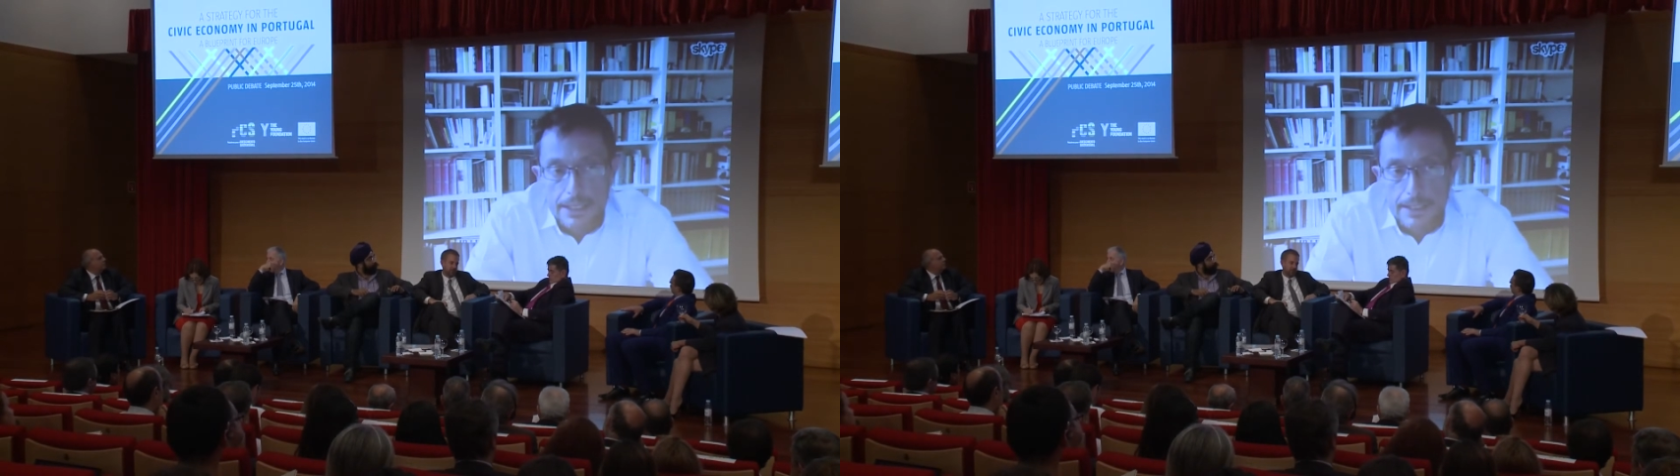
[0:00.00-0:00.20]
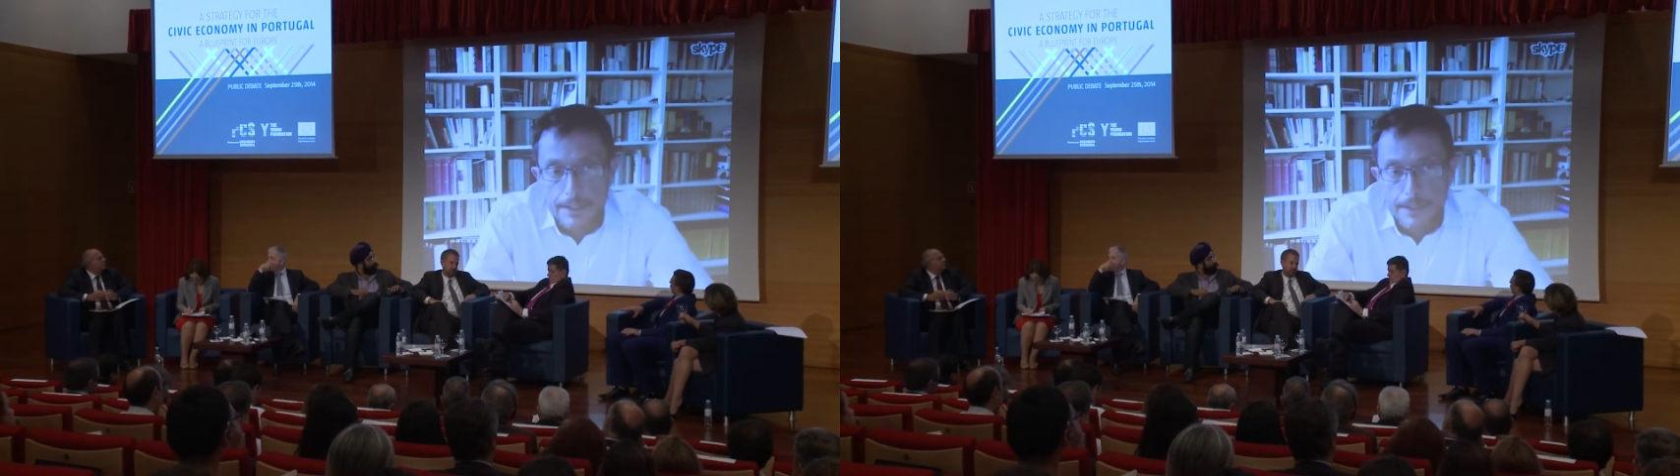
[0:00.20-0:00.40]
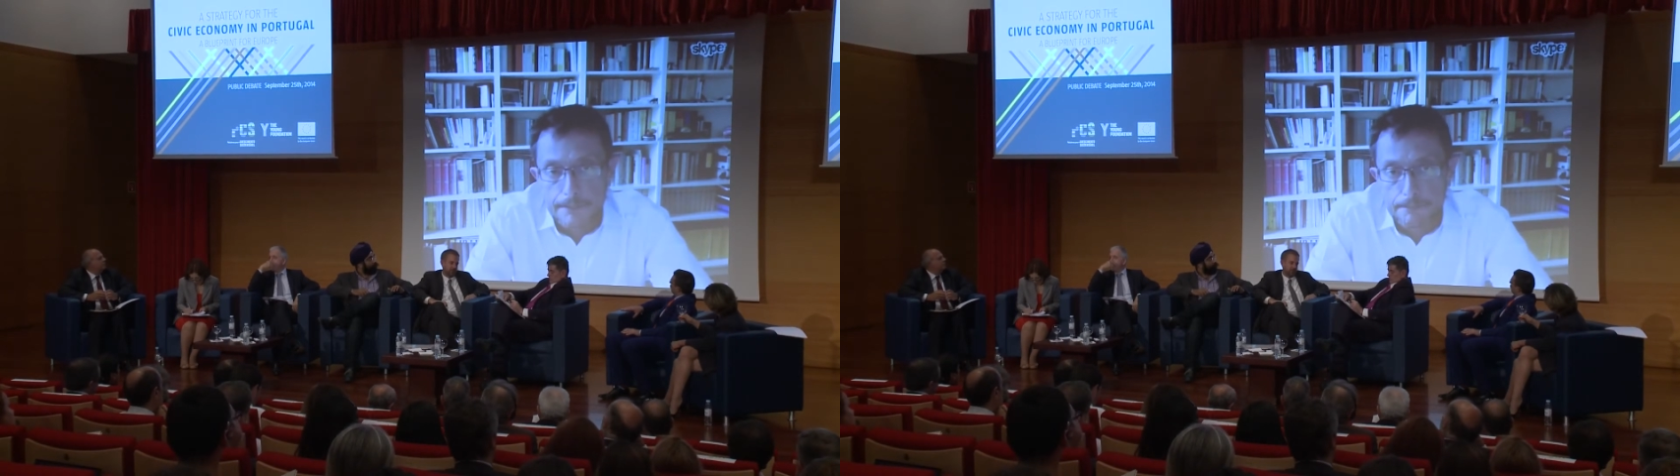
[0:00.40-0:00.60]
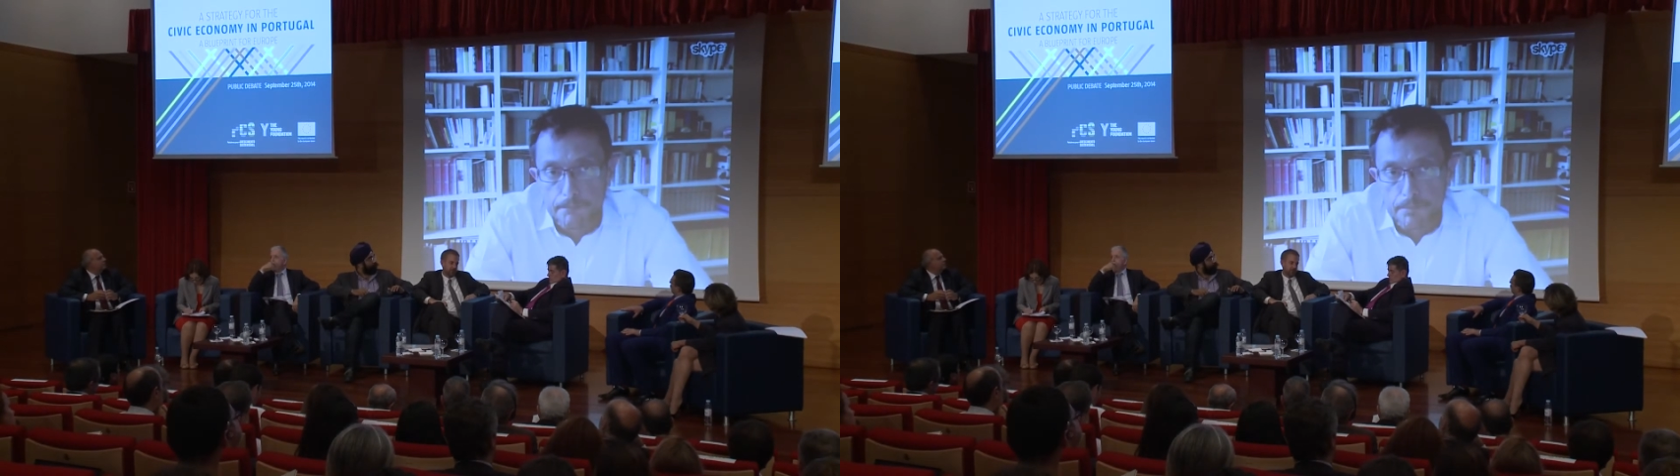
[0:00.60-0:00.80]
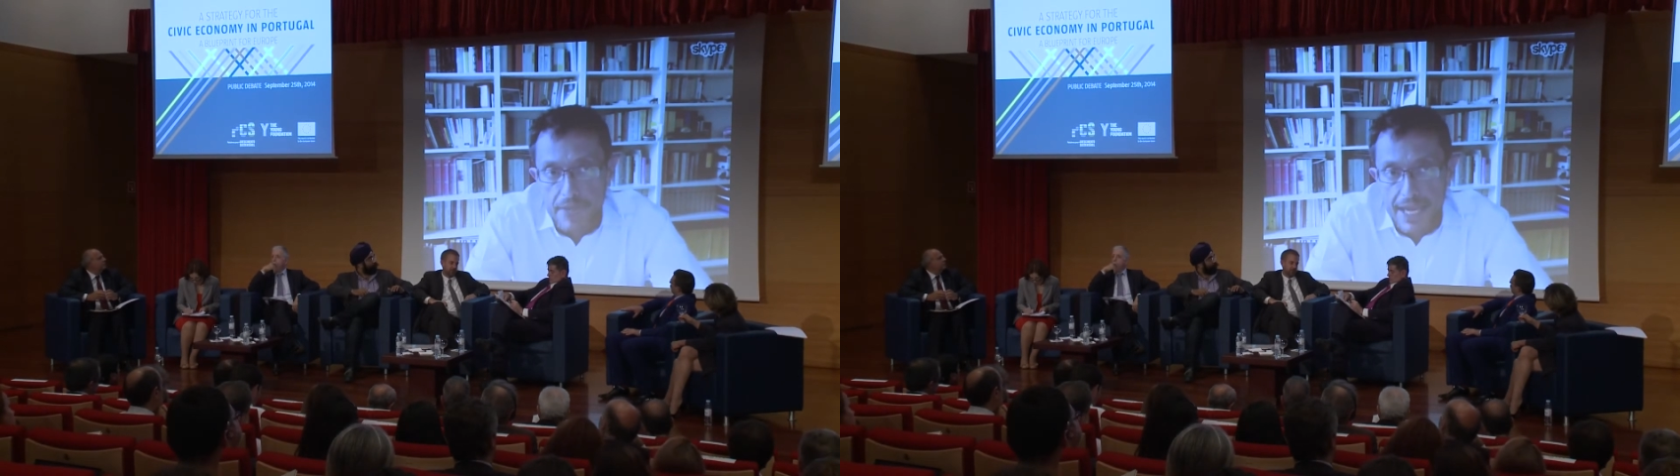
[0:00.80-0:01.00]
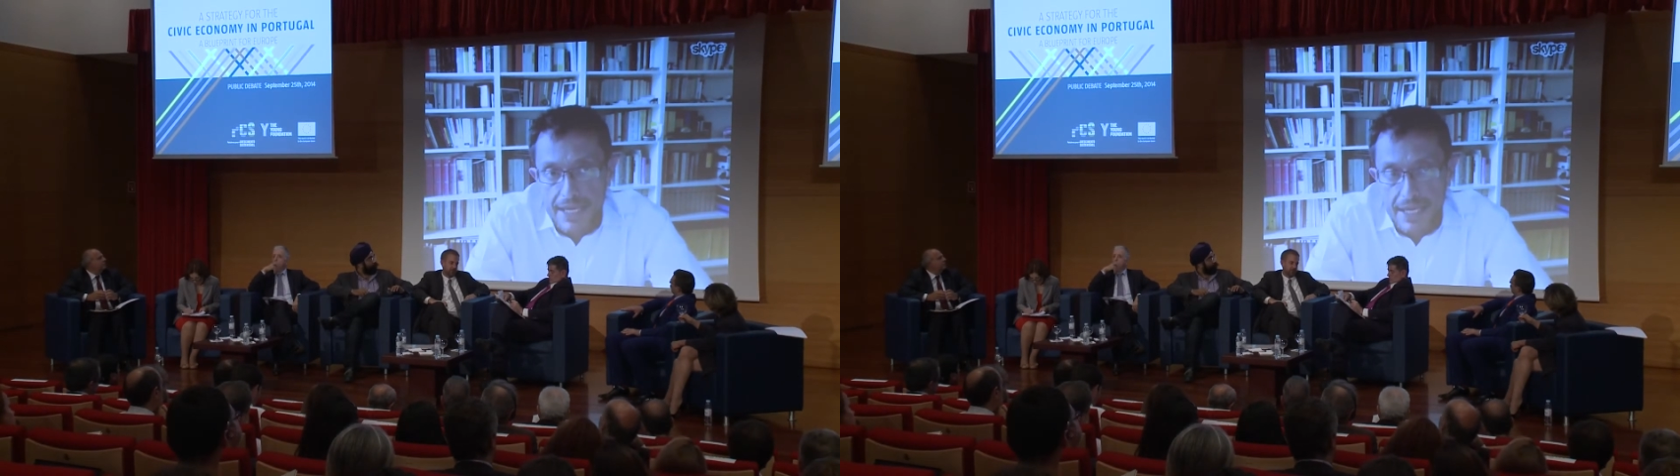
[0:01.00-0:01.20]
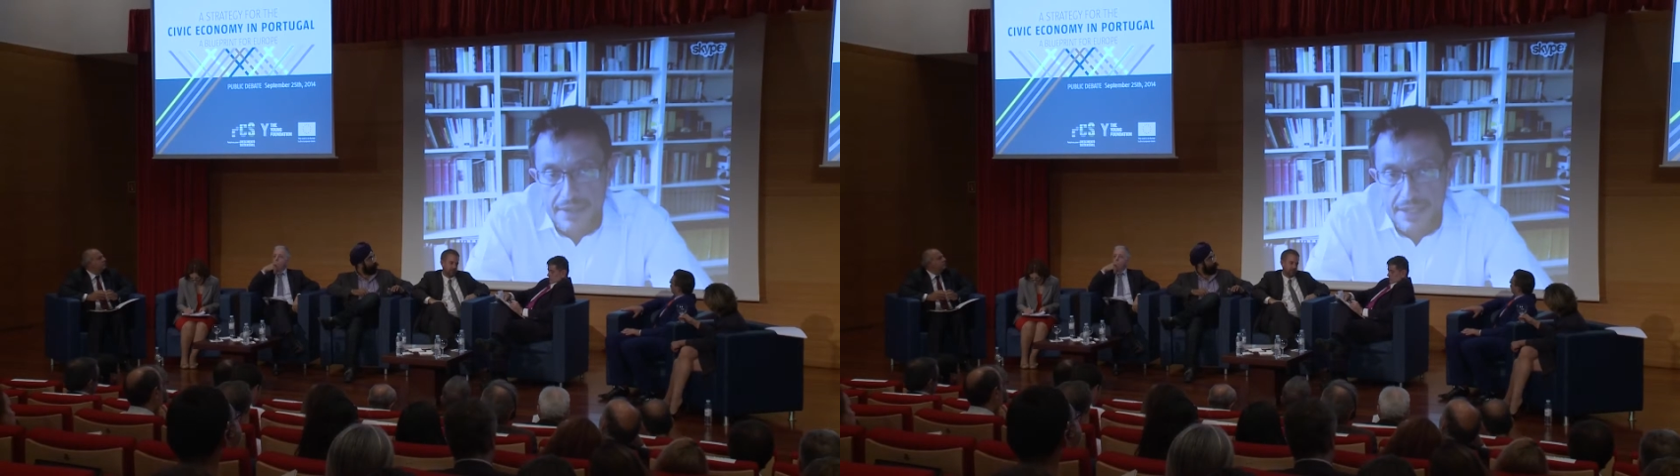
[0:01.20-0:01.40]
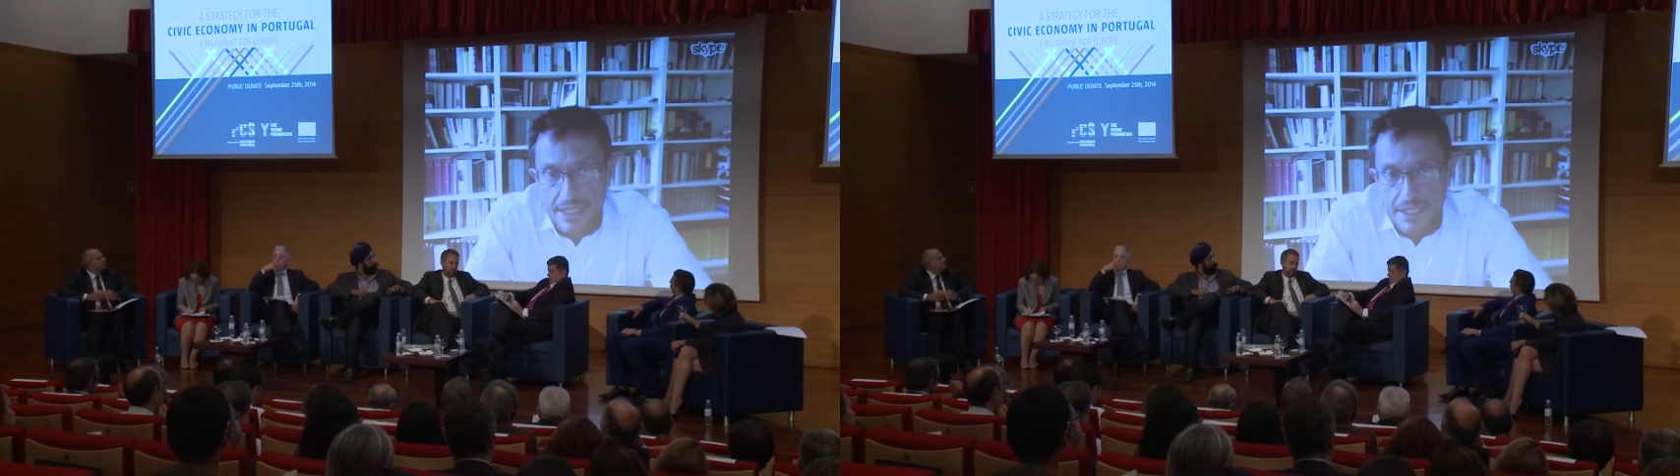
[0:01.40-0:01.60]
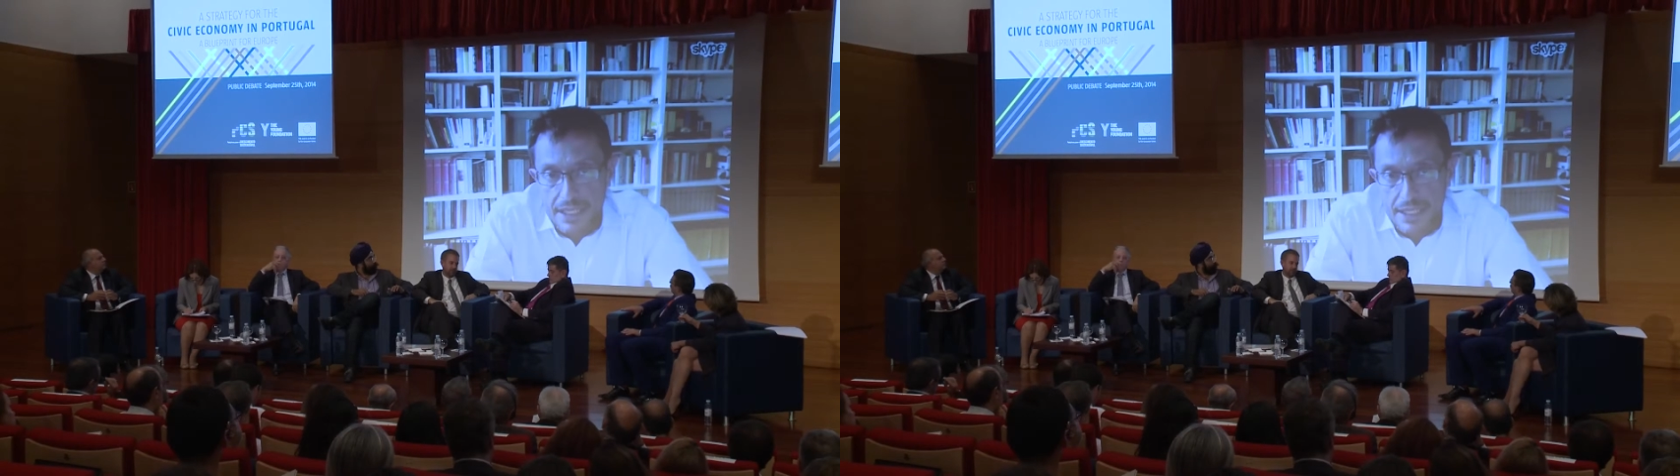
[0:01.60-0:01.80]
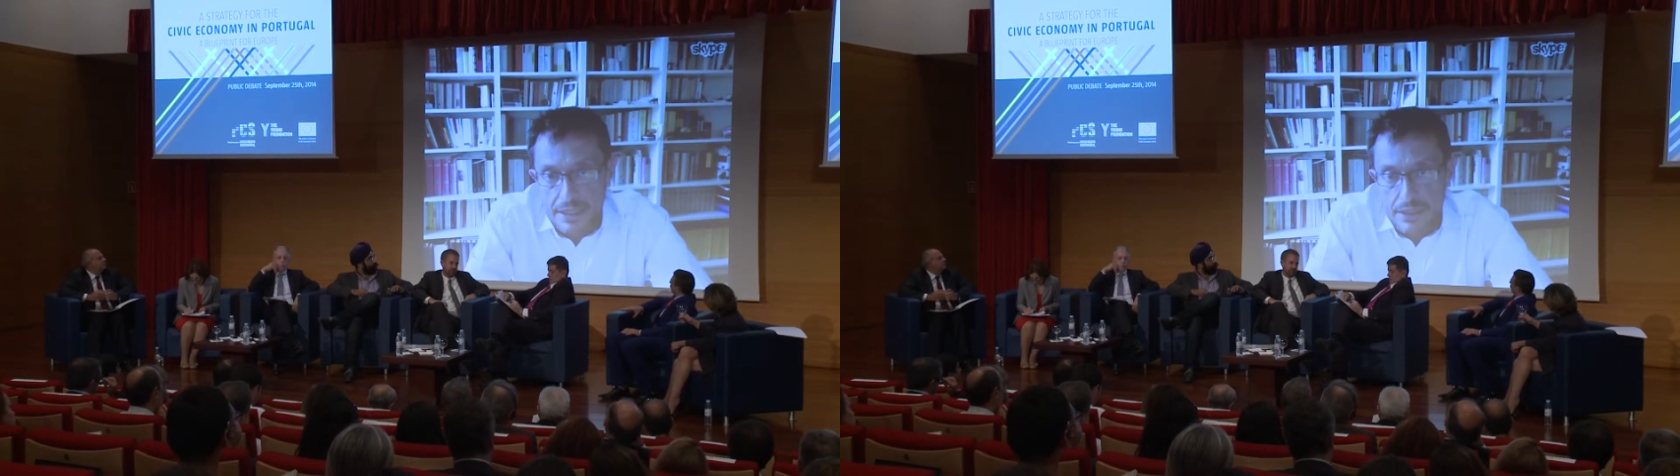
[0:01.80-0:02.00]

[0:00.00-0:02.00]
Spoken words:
And I think that